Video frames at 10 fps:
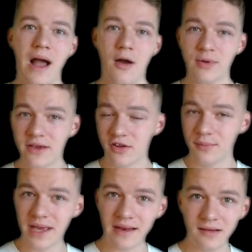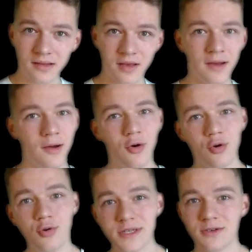how they will be handled or
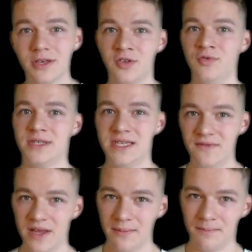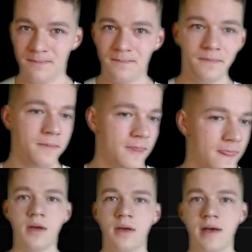who is going to receive them.
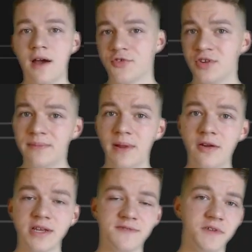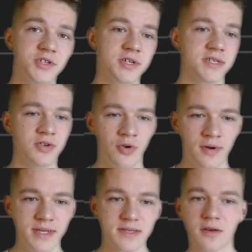After the player has finished his
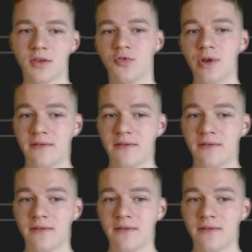turn, he's going to